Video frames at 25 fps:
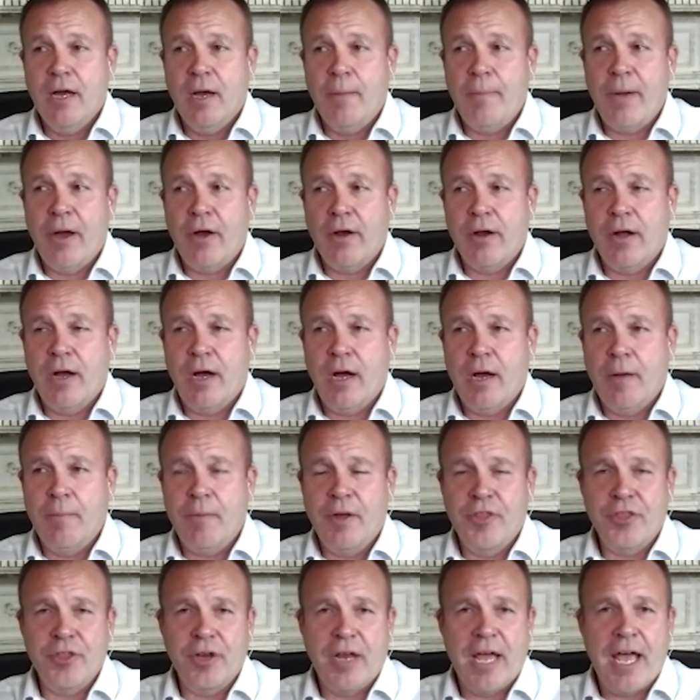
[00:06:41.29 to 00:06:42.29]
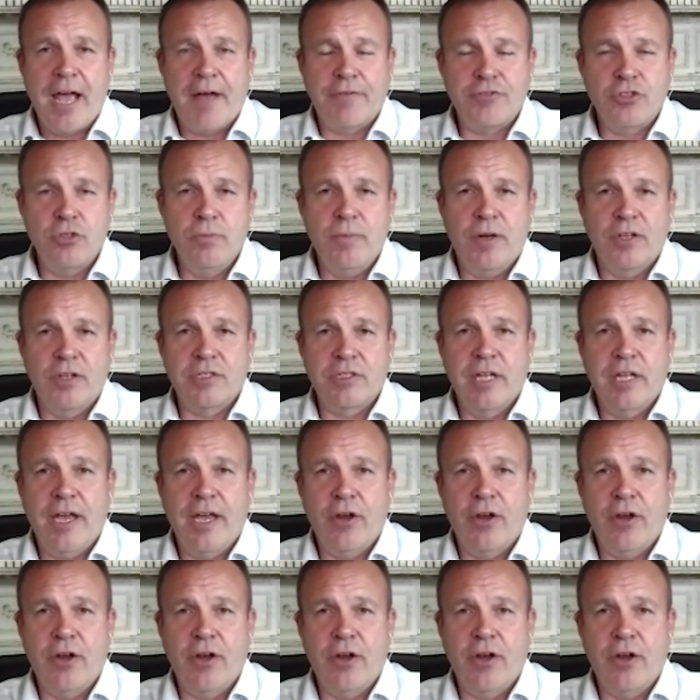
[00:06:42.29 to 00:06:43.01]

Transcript: About a month and a half, two months